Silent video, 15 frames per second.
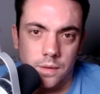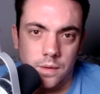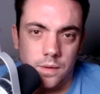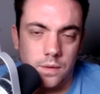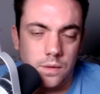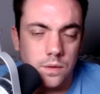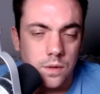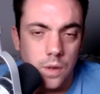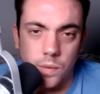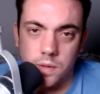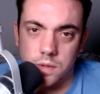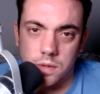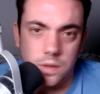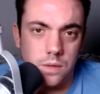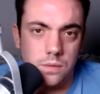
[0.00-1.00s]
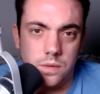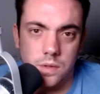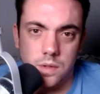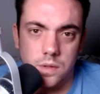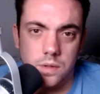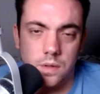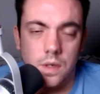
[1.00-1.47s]
No
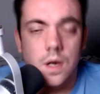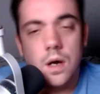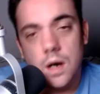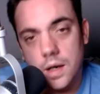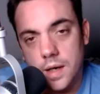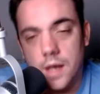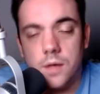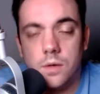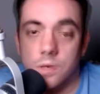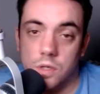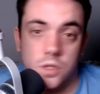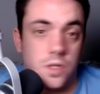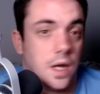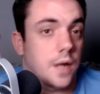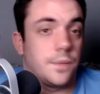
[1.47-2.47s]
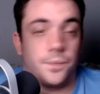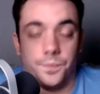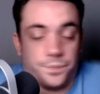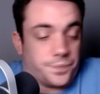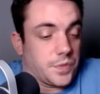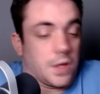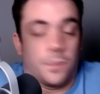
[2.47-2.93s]
excuses. Okay, you could say
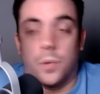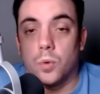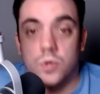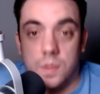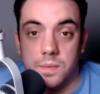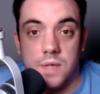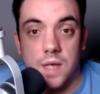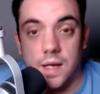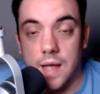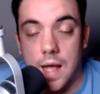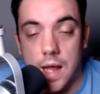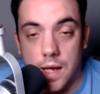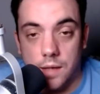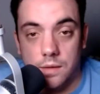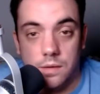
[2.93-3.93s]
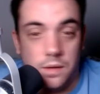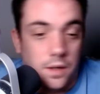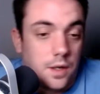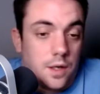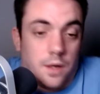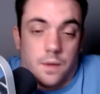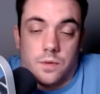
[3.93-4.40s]
ball slipped out the hand,
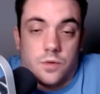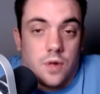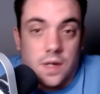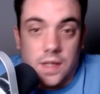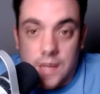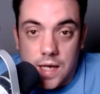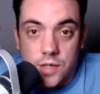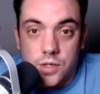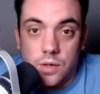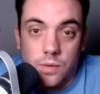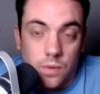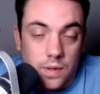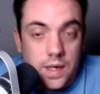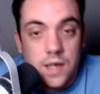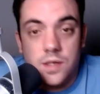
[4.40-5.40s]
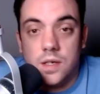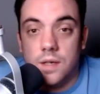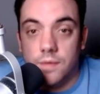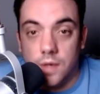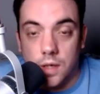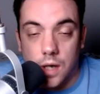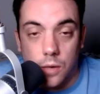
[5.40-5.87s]
try to catch it or not catch it.
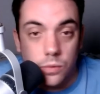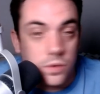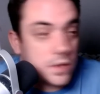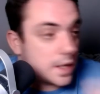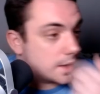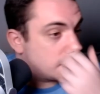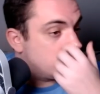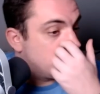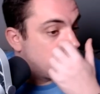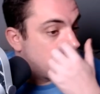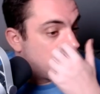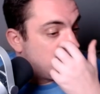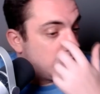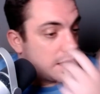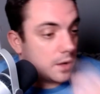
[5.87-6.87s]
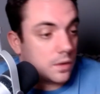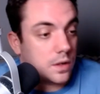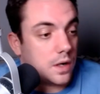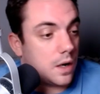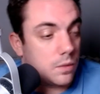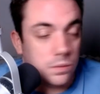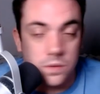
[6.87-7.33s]
Even the Colts had, you know,
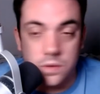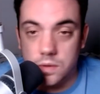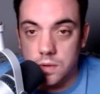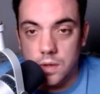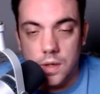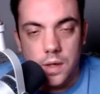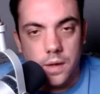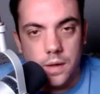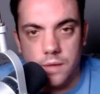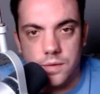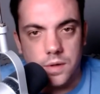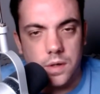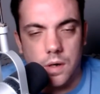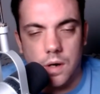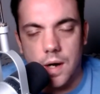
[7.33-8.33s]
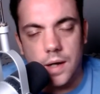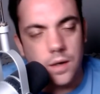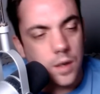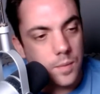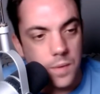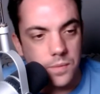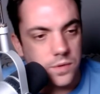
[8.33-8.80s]
Colts. There was a guy, I
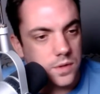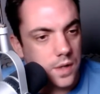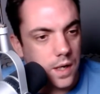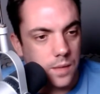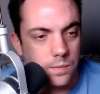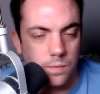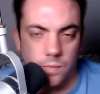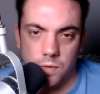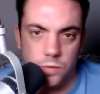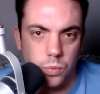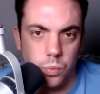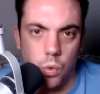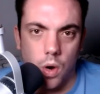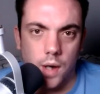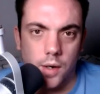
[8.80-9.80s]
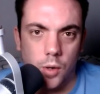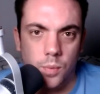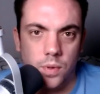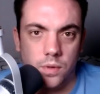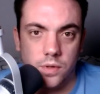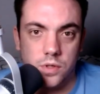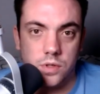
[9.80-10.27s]
can't remember his name. He was wide
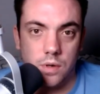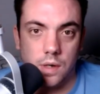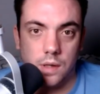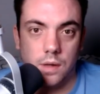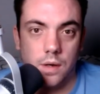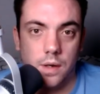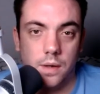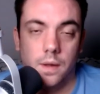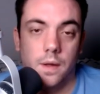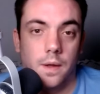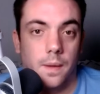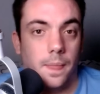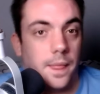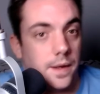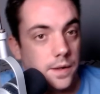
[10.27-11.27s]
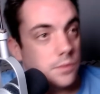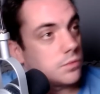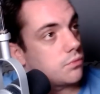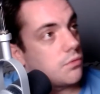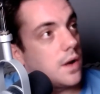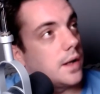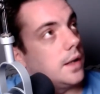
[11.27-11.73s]
open on the sideline, and he was
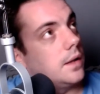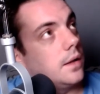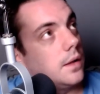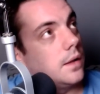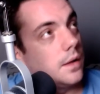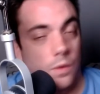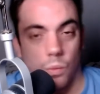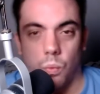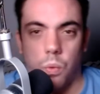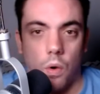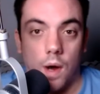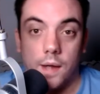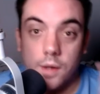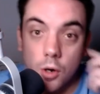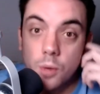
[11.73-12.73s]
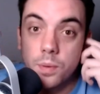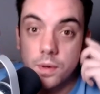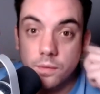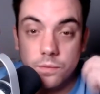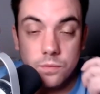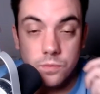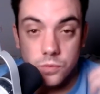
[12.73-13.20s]
running wide
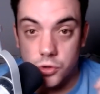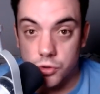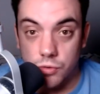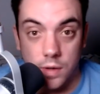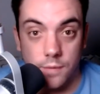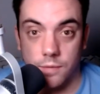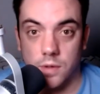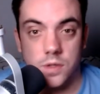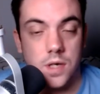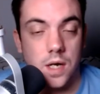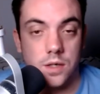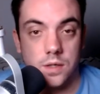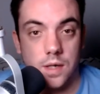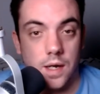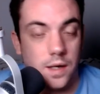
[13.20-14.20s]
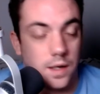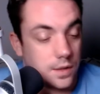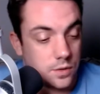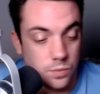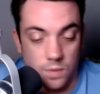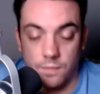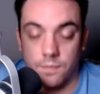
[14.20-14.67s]
open, straight for a touchdown, and it
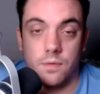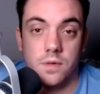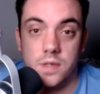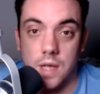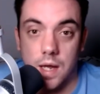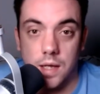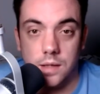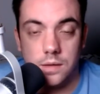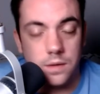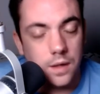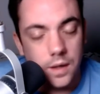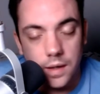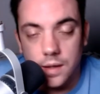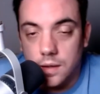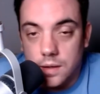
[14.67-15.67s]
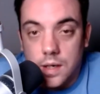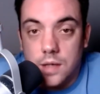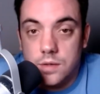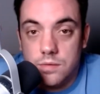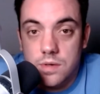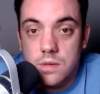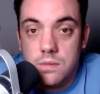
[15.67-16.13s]
just went through his hands,
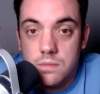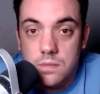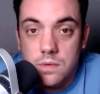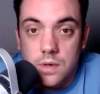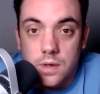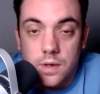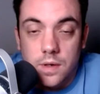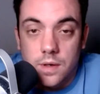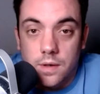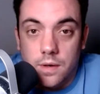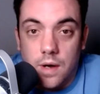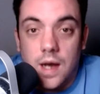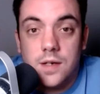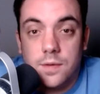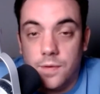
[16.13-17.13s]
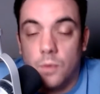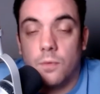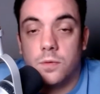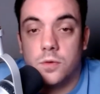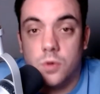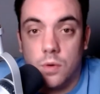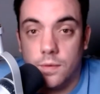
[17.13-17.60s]
guttering. I actually felt
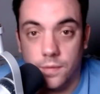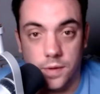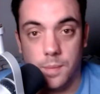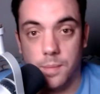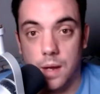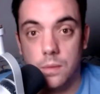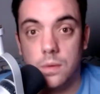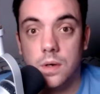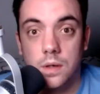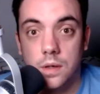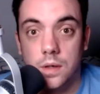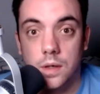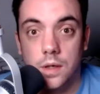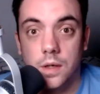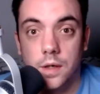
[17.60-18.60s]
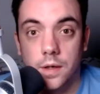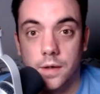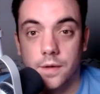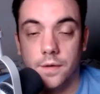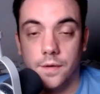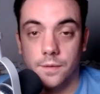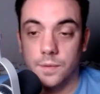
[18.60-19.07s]
sorry for the bloke
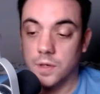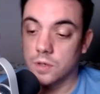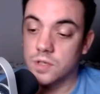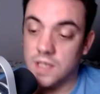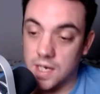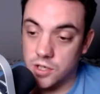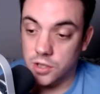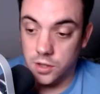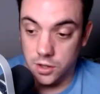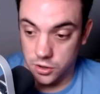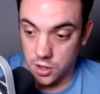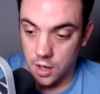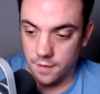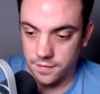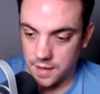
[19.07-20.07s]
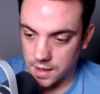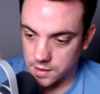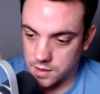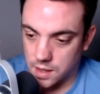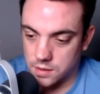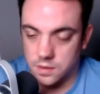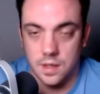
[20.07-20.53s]
because he actually deserved that
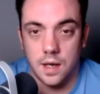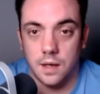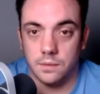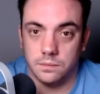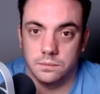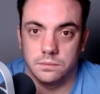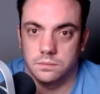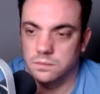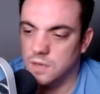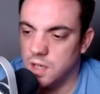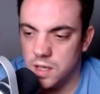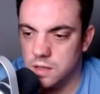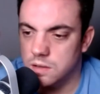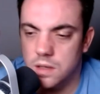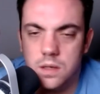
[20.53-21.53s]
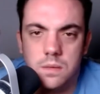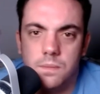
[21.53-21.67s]
touchdown. Easy.